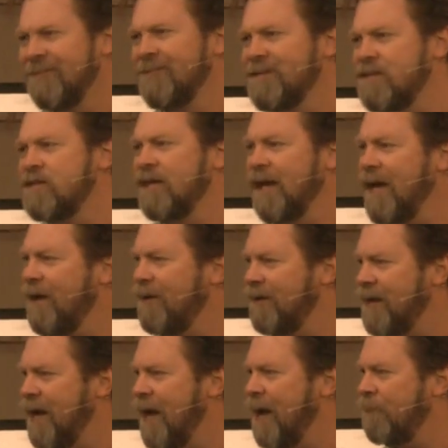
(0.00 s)
just allowed
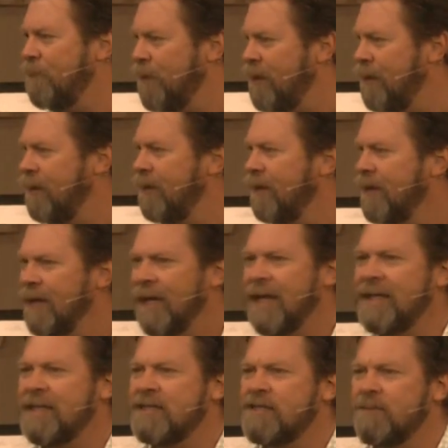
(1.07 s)
it to happen, and he
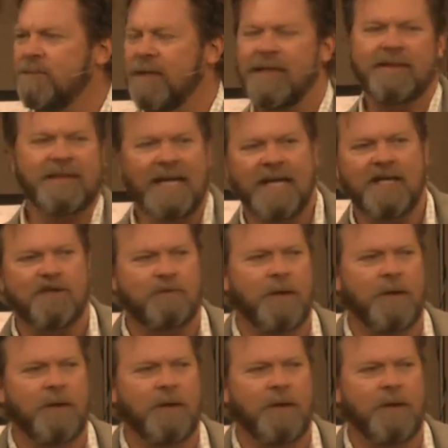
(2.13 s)
did some neat things.